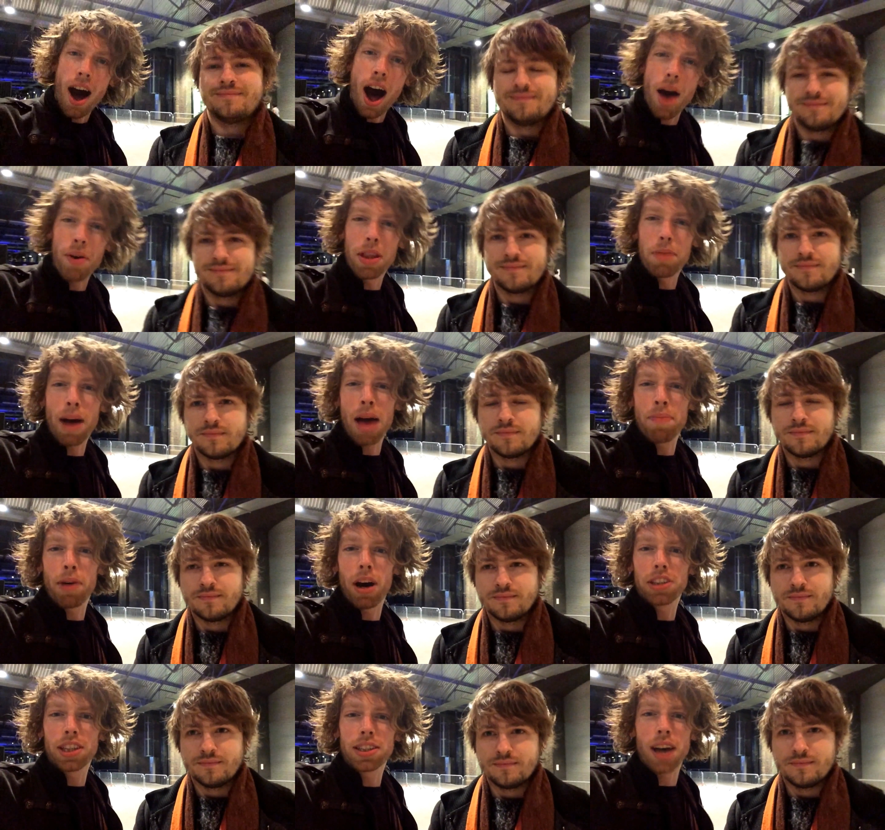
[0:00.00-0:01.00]
Speaker 1: Hi, we're the
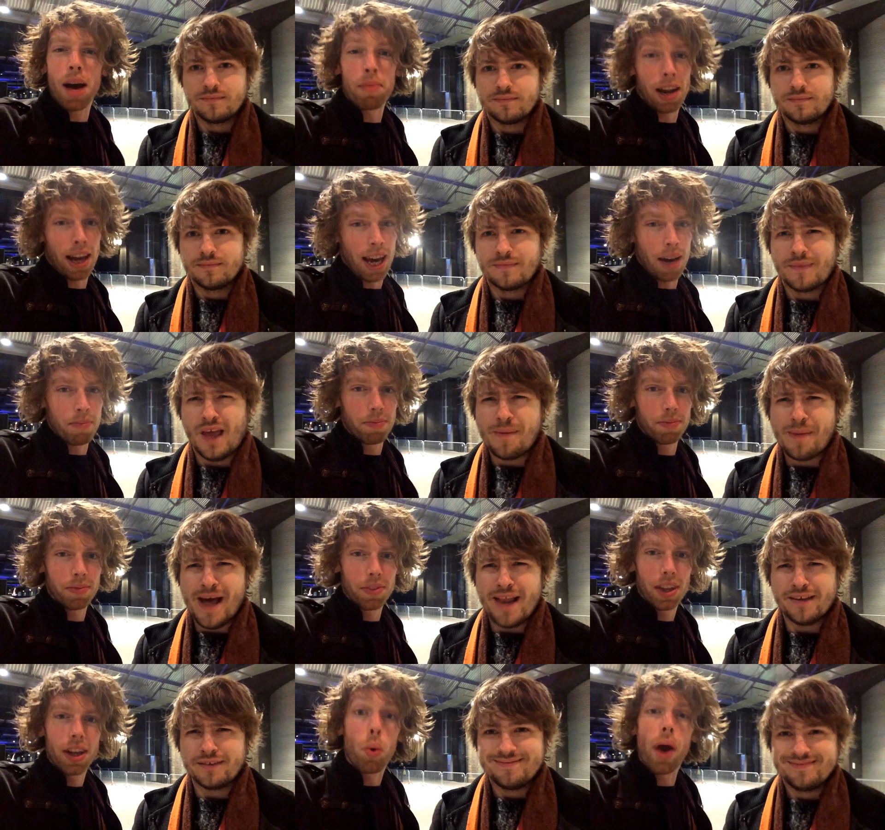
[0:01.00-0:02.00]
Bad Birches. I'm Liam. I'm
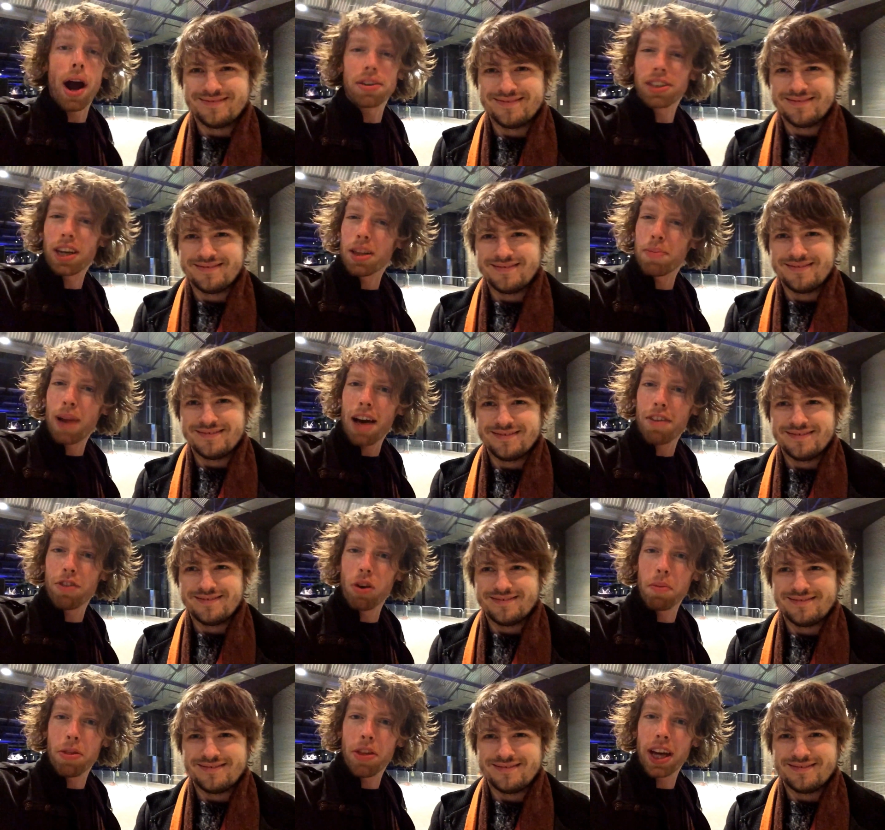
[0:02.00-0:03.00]
Alex. We're outside the
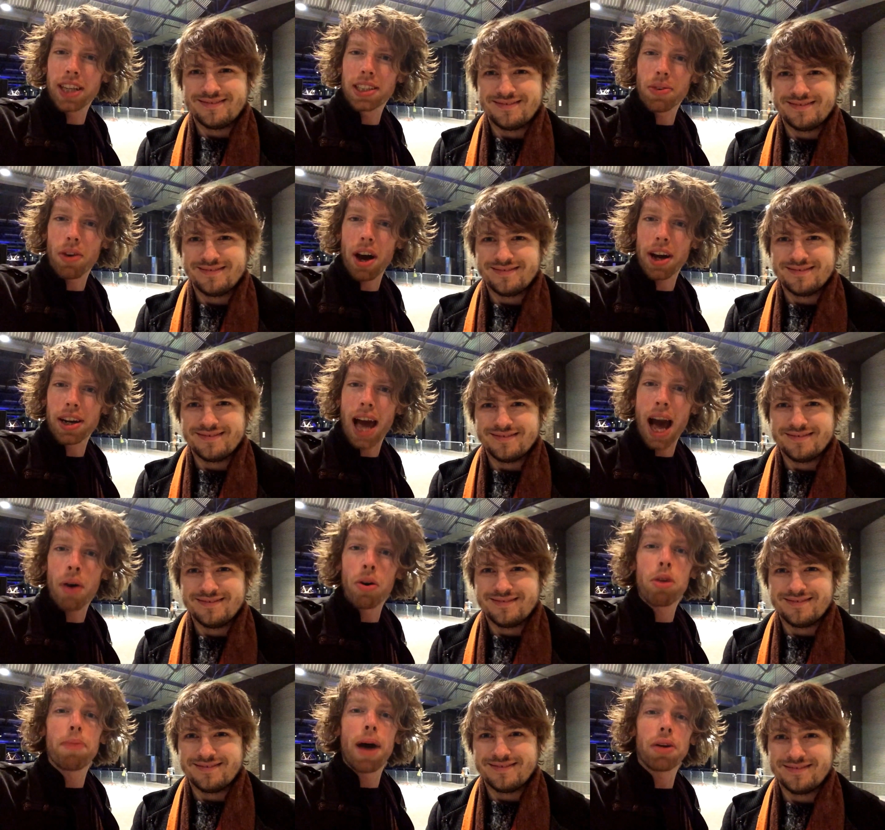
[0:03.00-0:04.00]
Platform Theatre right
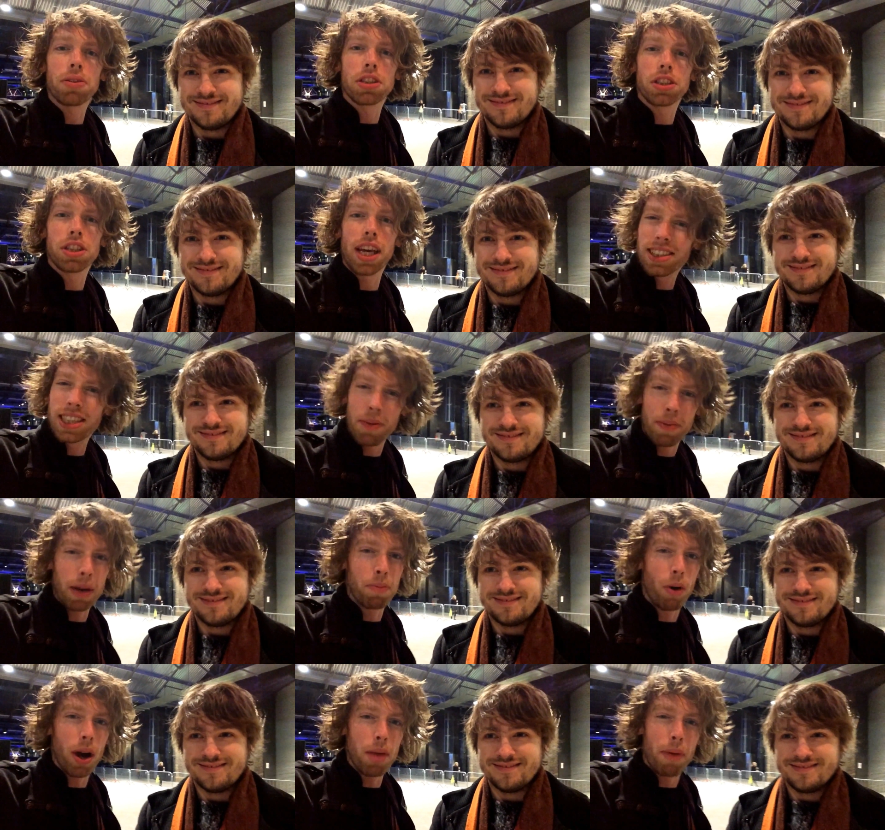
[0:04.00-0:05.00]
now. We're about to see
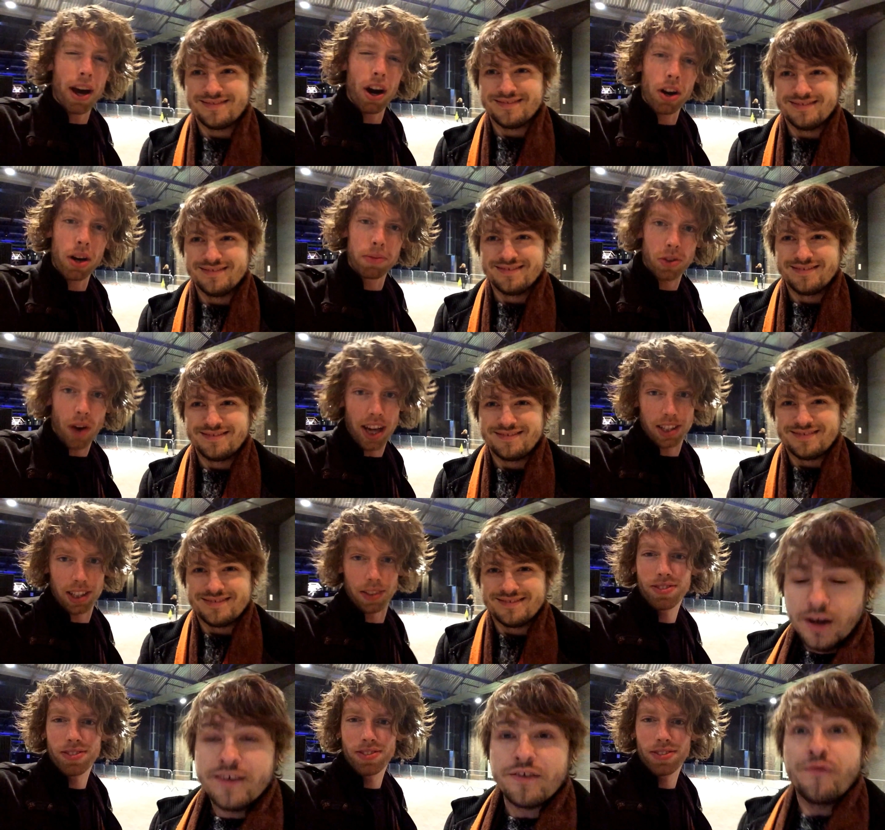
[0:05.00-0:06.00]
Tipping Point by Ockham's
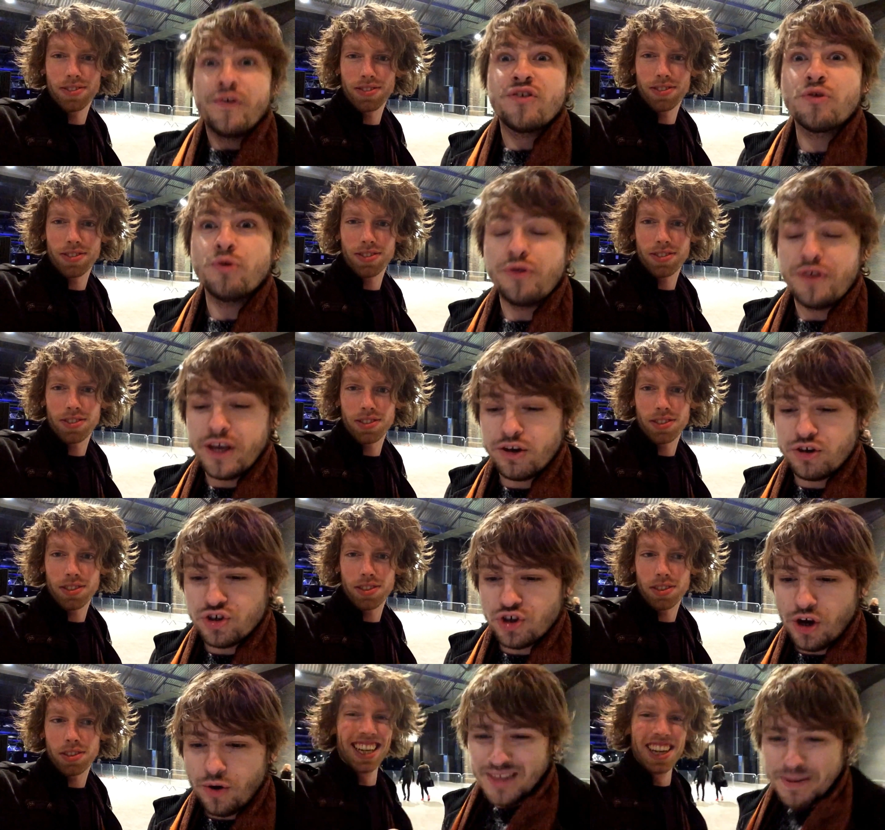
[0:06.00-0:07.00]
Razor. It's a physical theatre
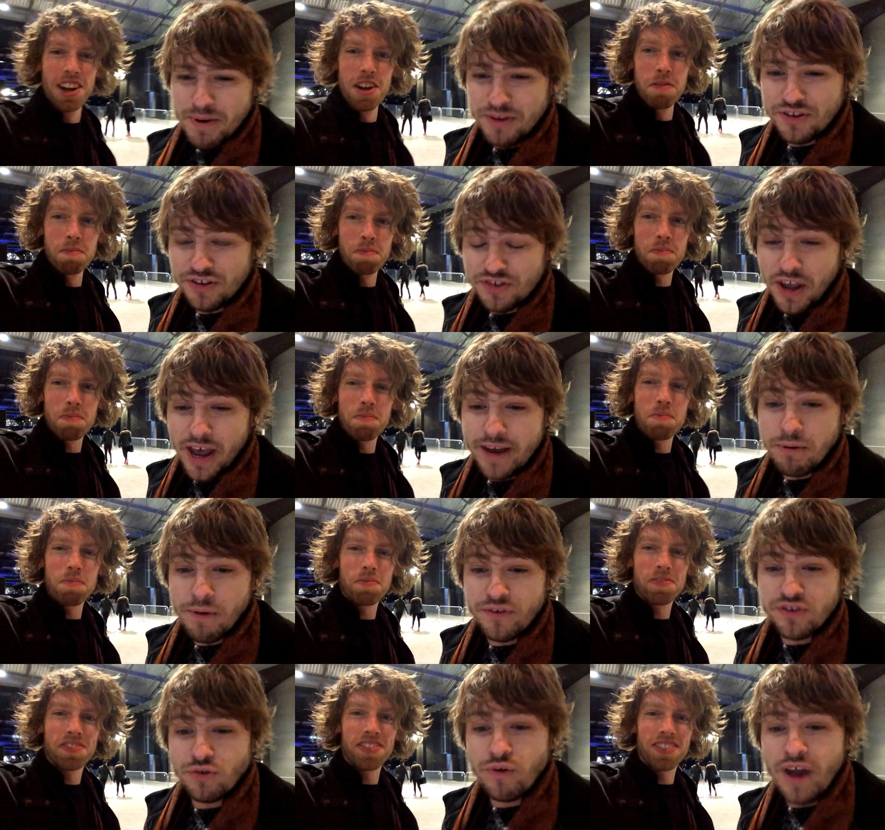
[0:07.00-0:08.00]
show. They must decide
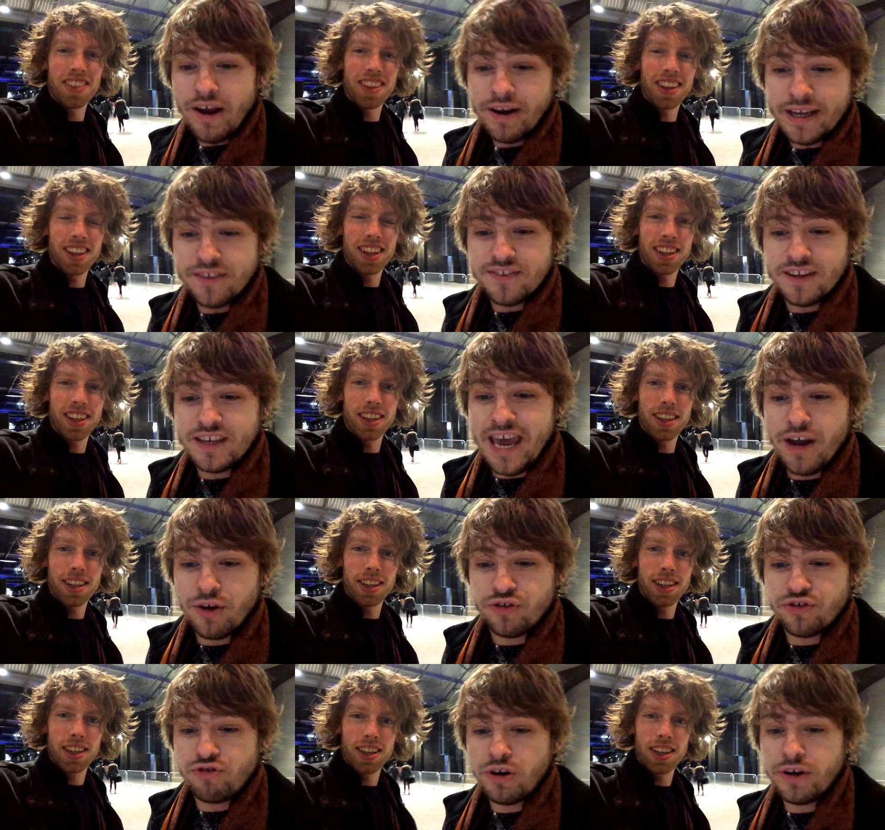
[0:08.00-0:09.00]
whether to rail against the
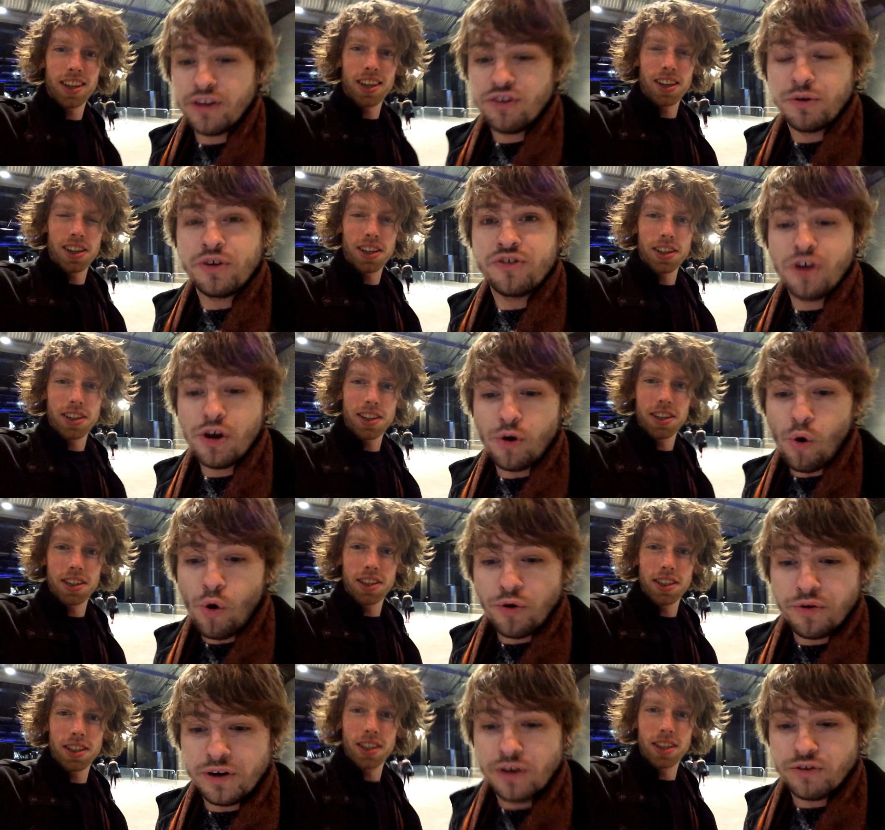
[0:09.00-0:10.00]
chaos, struggling to exert
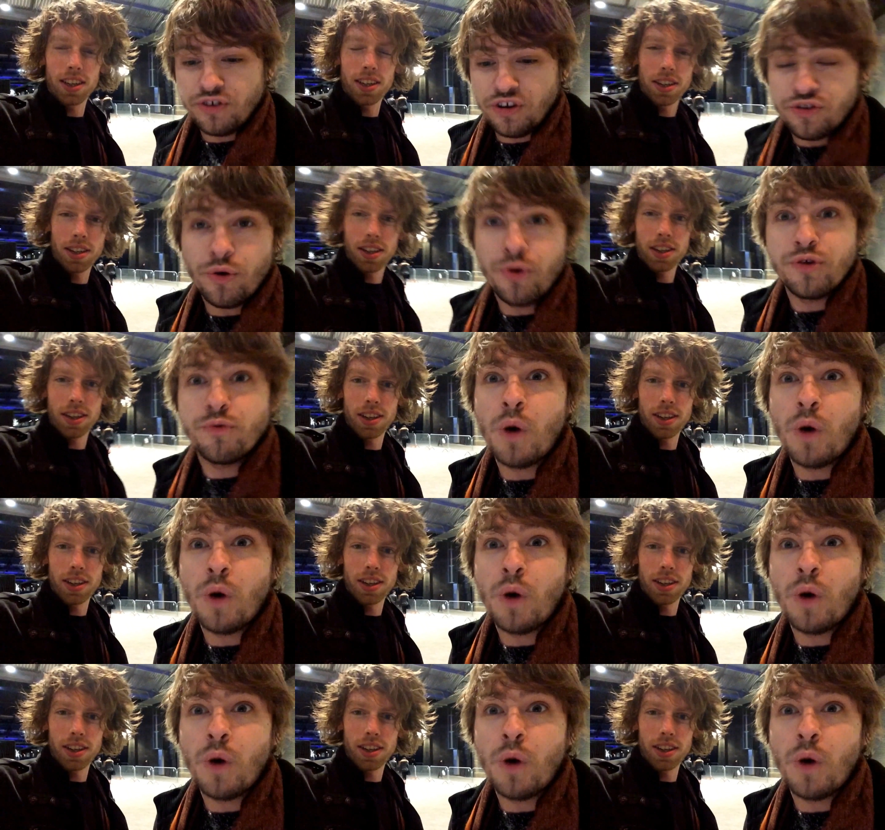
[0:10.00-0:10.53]
order in a disordered